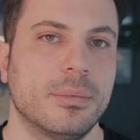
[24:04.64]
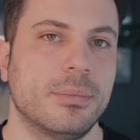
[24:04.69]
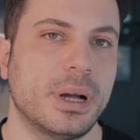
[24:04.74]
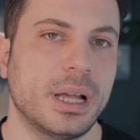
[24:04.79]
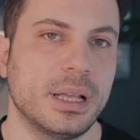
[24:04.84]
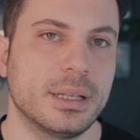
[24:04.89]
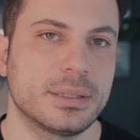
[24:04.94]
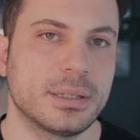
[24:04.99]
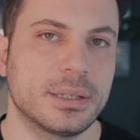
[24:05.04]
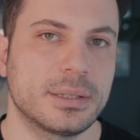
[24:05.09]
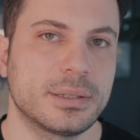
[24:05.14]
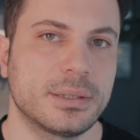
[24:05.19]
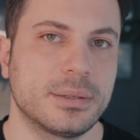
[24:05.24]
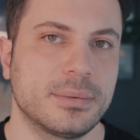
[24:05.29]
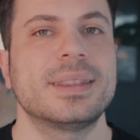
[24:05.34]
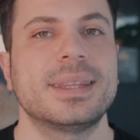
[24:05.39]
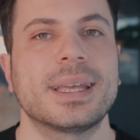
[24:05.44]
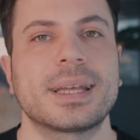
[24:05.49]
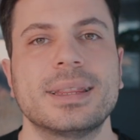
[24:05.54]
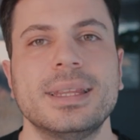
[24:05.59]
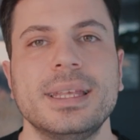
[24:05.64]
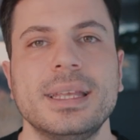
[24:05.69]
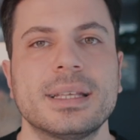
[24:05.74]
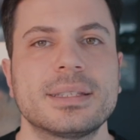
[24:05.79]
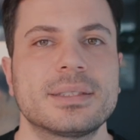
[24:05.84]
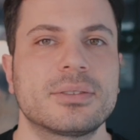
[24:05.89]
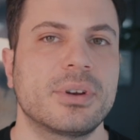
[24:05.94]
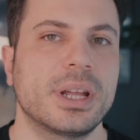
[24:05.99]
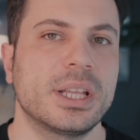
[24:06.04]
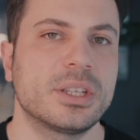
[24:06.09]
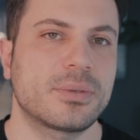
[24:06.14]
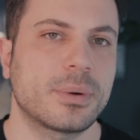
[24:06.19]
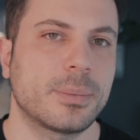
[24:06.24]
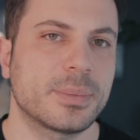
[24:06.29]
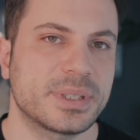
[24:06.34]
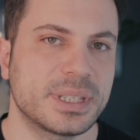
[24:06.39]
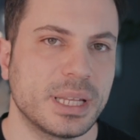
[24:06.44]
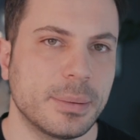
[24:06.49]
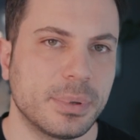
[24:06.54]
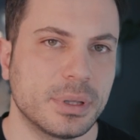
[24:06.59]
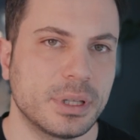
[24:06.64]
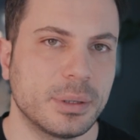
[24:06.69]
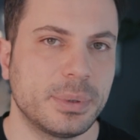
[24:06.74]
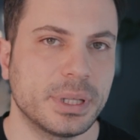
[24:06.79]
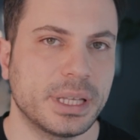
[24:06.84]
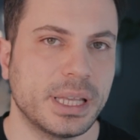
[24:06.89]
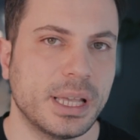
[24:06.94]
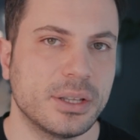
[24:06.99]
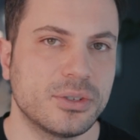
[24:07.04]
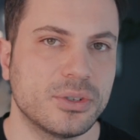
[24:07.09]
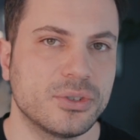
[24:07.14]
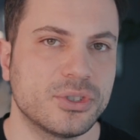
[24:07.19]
biases. Techniques range from simple duplication